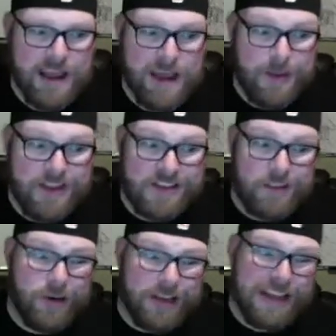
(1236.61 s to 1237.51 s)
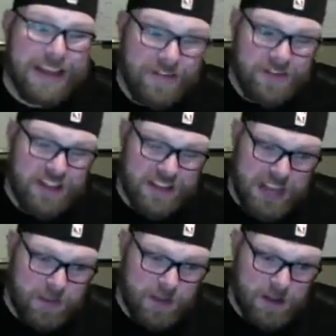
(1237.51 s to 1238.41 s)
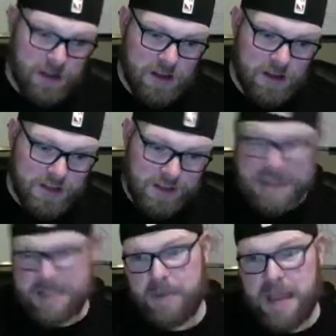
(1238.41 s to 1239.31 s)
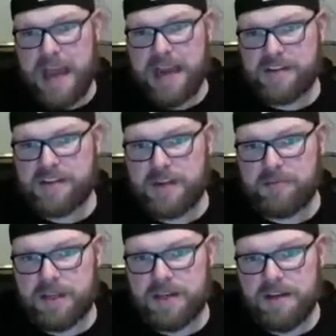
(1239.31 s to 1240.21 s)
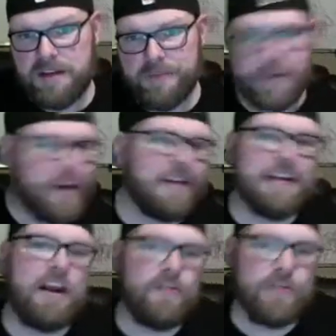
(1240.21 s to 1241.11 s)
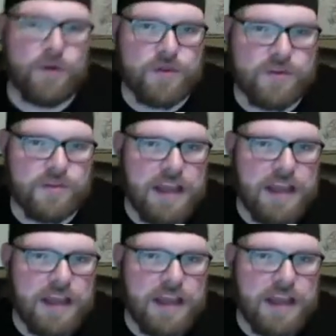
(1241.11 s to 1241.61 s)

and because someone gifted them some SBI or something, they're getting downvotes.